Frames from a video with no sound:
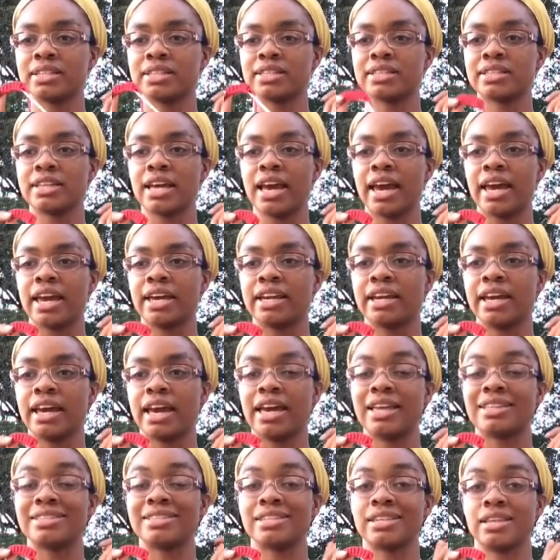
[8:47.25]
Taina
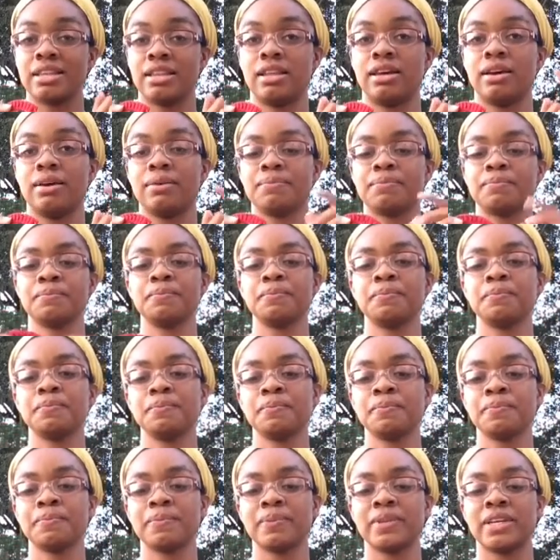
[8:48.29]
and Tilla.
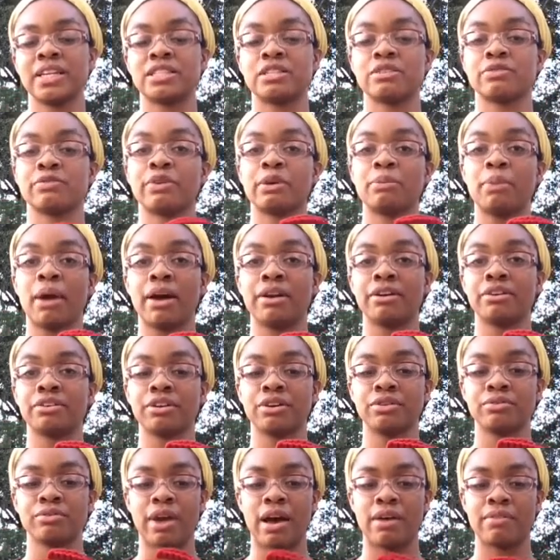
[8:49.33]
It's a free pattern
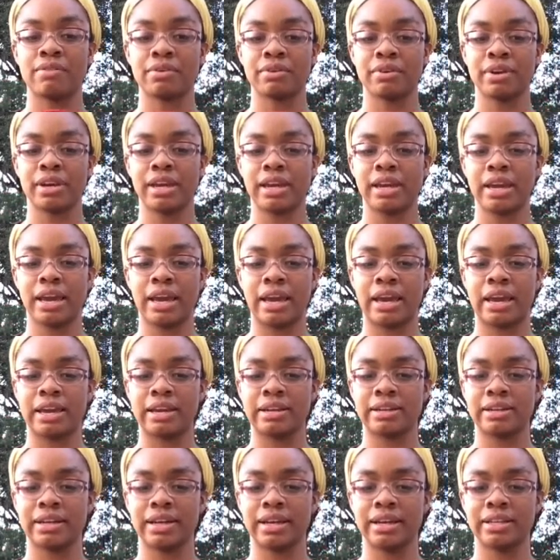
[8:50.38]
on Ravelry,
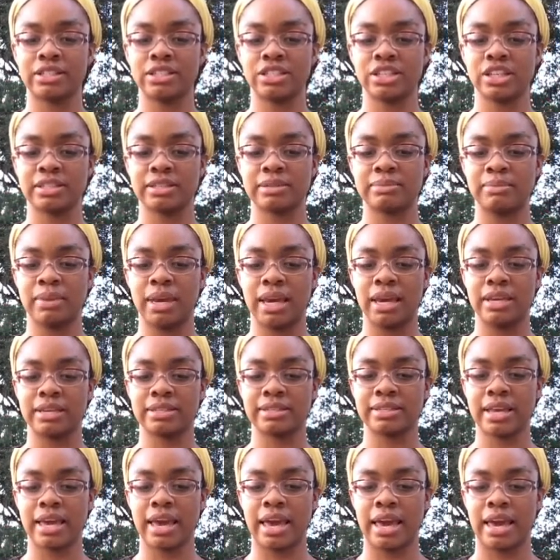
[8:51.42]
and it just makes
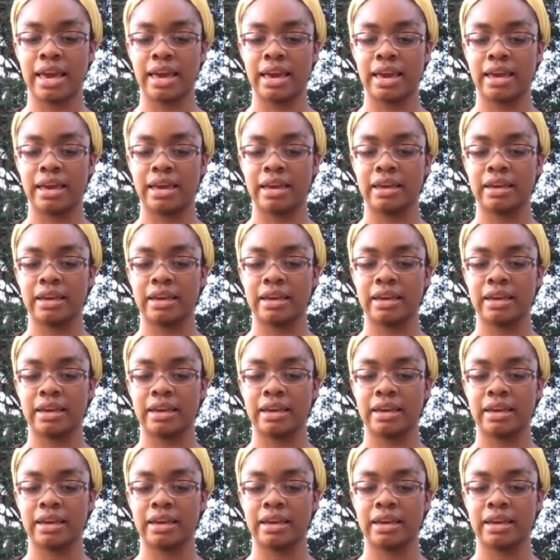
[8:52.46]
a